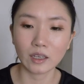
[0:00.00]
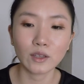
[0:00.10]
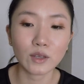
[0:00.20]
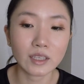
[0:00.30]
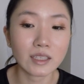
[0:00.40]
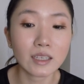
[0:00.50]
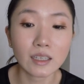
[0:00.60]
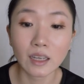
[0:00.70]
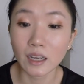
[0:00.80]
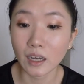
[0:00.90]
You can
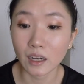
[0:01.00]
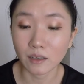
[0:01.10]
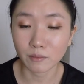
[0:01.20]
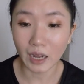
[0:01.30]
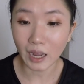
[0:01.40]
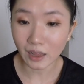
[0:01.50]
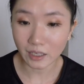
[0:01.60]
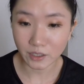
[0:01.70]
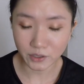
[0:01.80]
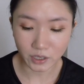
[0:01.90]
see my
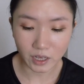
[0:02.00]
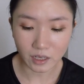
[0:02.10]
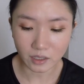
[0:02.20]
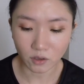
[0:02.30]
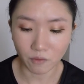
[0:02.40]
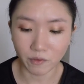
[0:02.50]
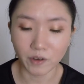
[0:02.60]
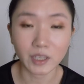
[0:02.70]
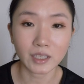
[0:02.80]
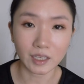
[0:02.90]
eyeliner today is not
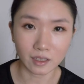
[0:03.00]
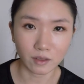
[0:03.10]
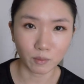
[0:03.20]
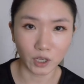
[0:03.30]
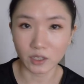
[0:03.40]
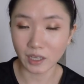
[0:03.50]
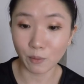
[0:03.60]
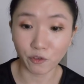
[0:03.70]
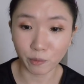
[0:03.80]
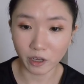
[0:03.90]
very thin because
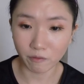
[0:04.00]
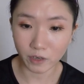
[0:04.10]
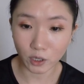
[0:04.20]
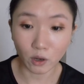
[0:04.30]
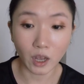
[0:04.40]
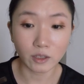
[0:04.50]
I'm filming a video,